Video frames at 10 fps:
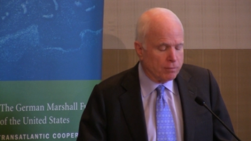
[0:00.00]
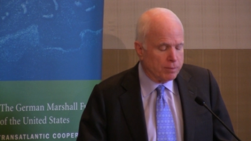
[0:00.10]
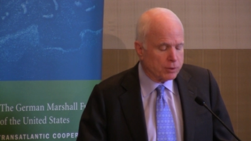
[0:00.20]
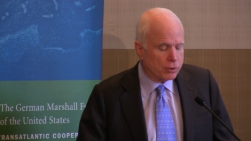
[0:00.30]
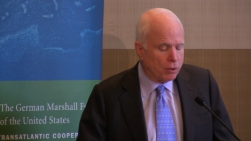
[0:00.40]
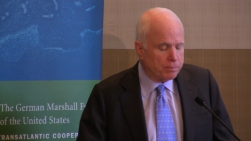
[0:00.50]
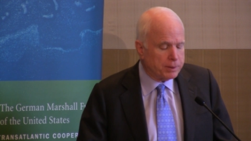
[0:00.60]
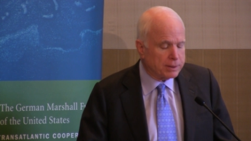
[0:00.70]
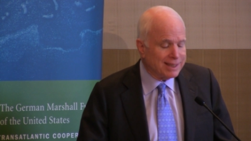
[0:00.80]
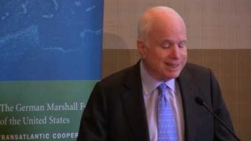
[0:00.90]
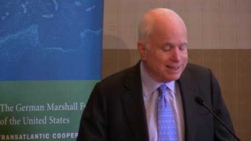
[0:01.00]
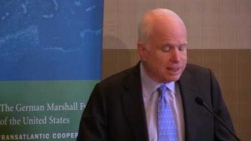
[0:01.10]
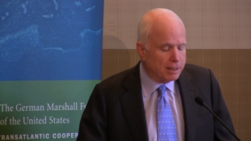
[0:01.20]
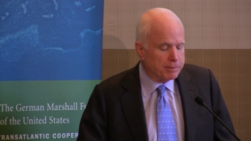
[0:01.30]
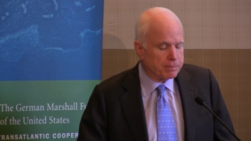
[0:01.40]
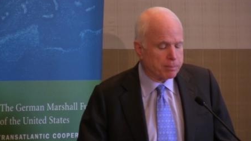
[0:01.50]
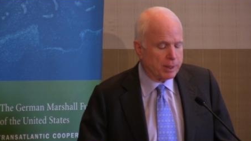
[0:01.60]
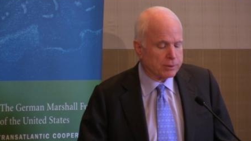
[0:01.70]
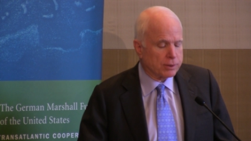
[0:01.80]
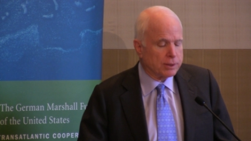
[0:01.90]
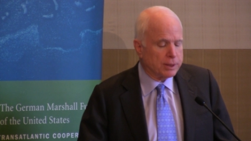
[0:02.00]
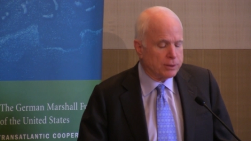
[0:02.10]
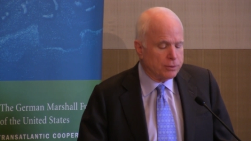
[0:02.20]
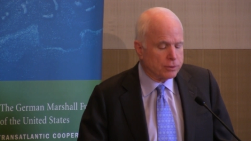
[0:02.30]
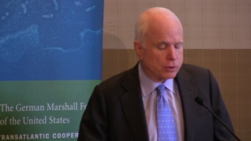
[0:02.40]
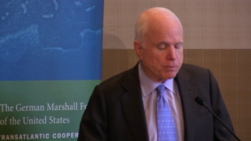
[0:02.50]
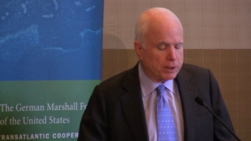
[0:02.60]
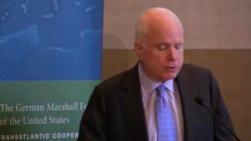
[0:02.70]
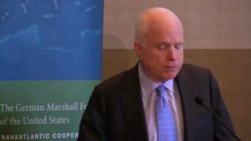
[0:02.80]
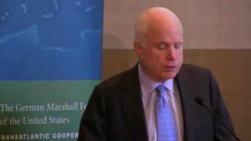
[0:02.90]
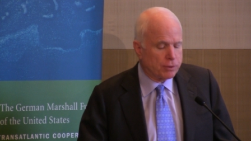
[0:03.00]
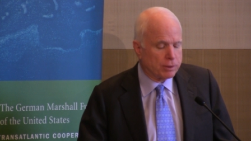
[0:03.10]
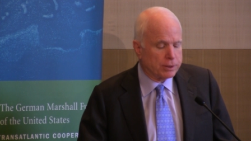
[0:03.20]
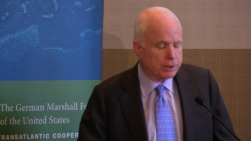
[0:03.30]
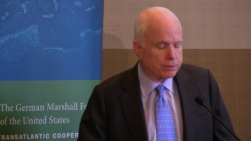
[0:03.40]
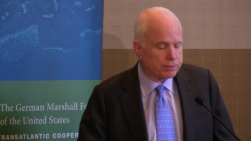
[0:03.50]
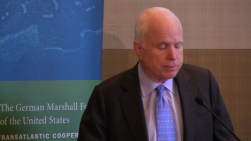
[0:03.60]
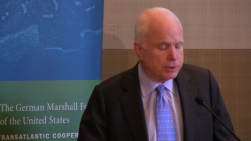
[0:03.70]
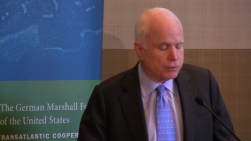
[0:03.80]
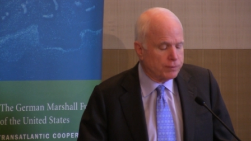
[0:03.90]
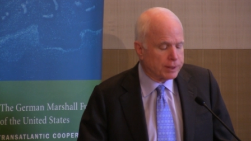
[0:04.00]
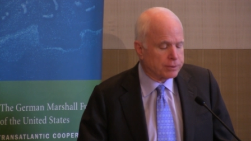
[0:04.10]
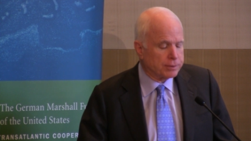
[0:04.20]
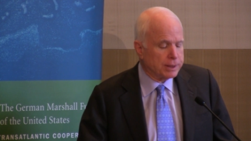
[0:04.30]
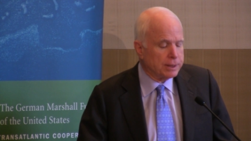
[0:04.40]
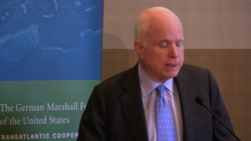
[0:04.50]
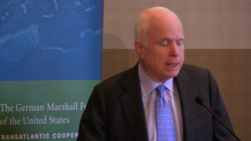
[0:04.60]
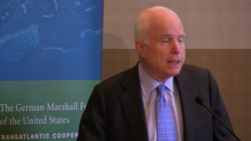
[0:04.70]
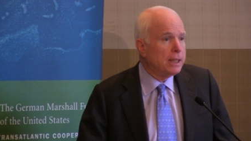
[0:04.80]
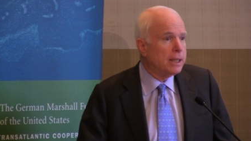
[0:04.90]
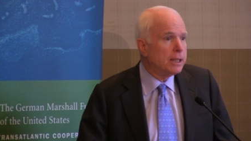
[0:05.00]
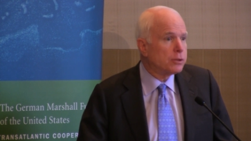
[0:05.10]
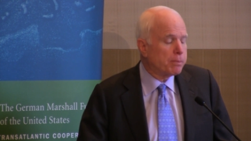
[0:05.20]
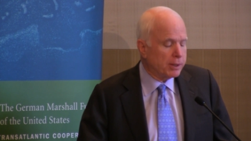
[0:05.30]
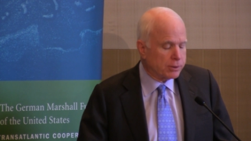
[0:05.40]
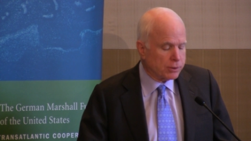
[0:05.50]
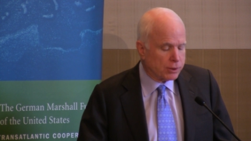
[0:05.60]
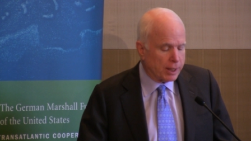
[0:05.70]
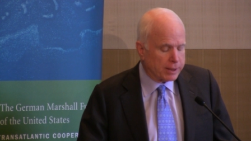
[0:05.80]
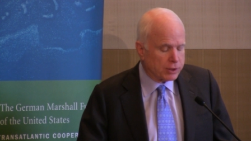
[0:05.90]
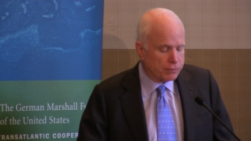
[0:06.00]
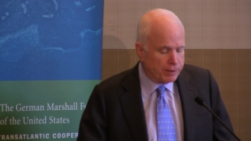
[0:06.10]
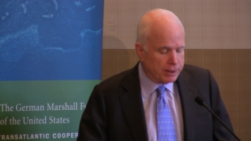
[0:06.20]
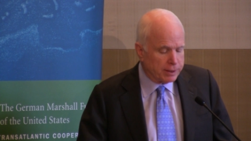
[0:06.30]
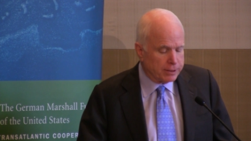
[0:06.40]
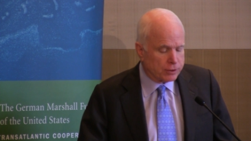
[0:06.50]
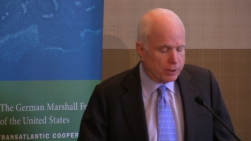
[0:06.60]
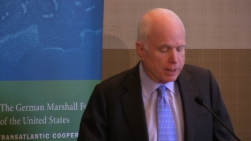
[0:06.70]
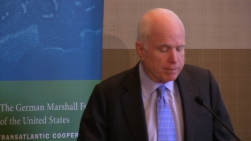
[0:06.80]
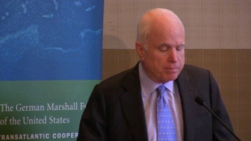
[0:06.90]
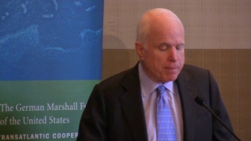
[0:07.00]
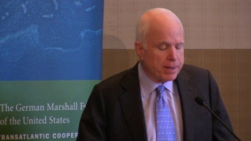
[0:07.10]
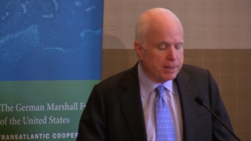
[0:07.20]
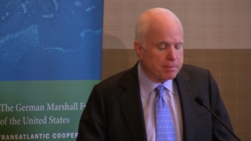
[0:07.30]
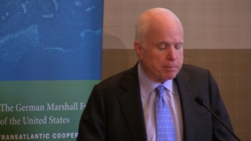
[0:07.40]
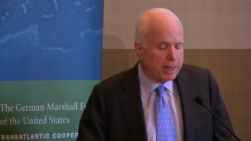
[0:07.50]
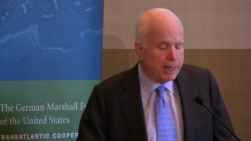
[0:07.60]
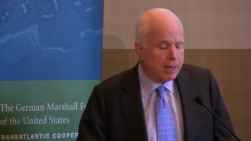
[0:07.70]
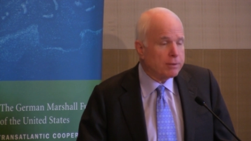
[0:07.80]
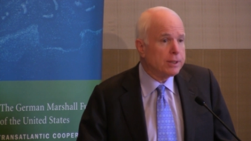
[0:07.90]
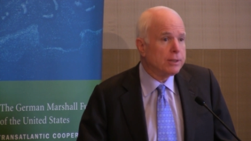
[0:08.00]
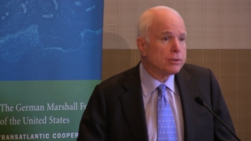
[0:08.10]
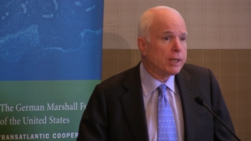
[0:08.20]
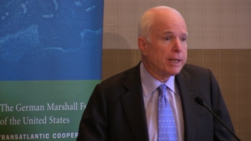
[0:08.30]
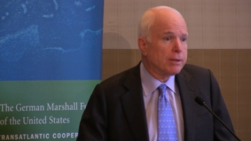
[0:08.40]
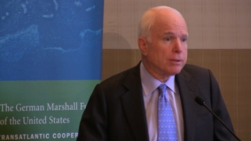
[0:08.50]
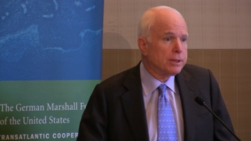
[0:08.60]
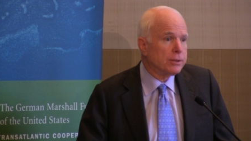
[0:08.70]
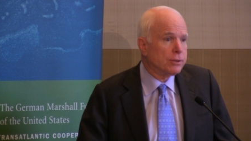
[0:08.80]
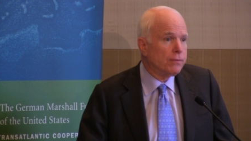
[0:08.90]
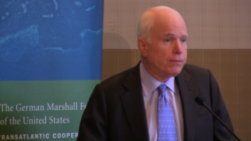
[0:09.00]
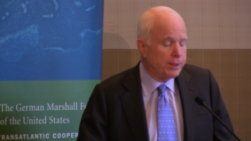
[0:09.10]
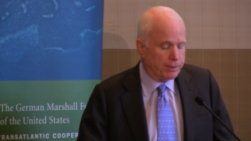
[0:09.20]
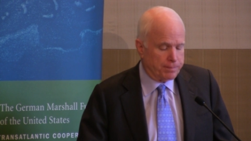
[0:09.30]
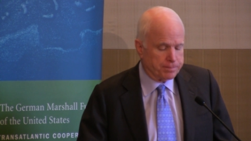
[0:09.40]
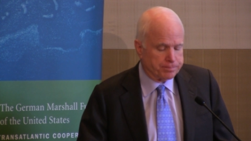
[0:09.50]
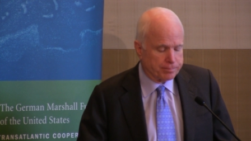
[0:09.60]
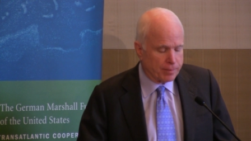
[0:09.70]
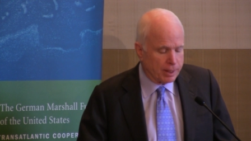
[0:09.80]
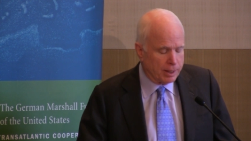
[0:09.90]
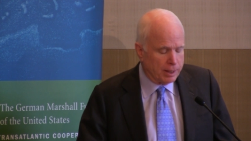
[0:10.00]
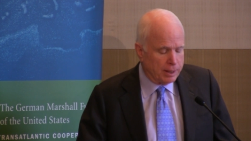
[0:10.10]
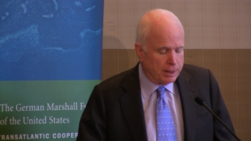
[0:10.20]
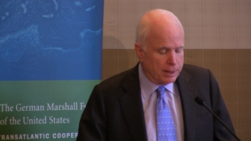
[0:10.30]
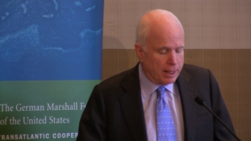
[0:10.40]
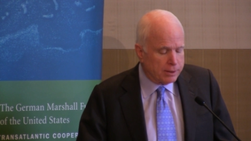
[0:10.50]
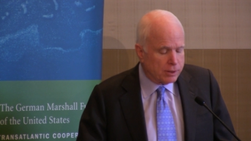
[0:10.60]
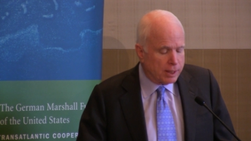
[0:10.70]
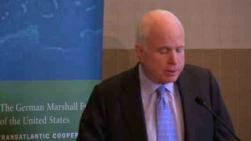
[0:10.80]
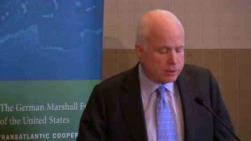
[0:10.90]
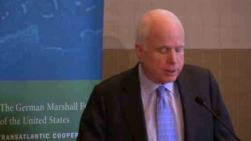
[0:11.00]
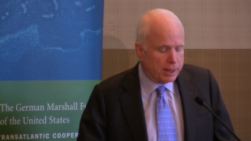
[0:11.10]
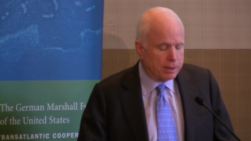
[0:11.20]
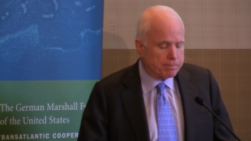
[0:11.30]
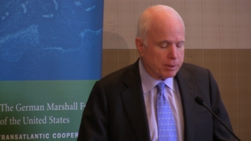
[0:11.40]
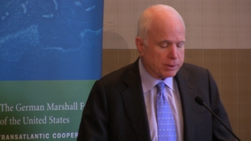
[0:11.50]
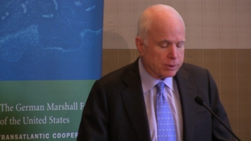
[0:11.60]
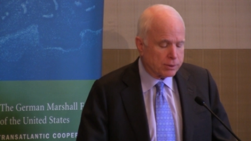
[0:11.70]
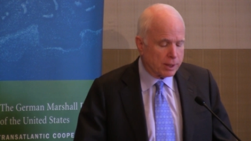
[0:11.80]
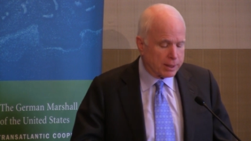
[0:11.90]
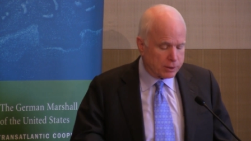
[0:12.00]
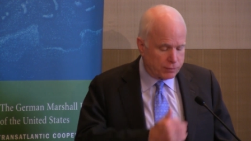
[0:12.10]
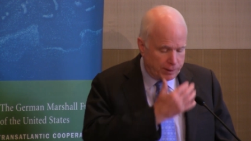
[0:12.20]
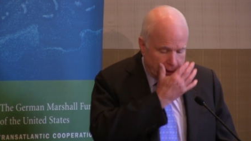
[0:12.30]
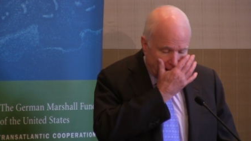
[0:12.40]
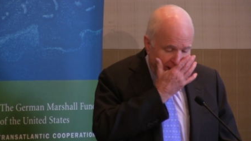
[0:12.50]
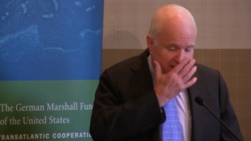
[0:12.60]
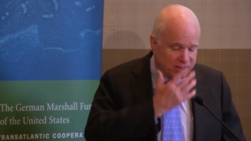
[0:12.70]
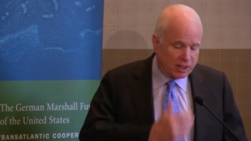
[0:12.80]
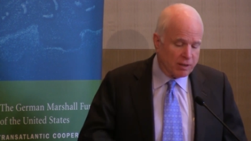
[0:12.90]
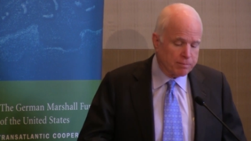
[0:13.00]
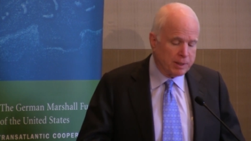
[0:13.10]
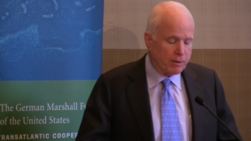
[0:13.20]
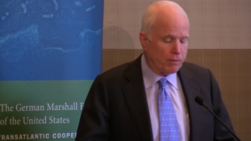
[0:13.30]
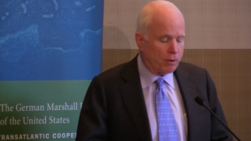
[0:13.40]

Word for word: We must hope that the incoming president can do as much for Georgia through his victory as President Saakashvili has done by how he has handled his defeat. That is not to say that President Saakashvili and his government have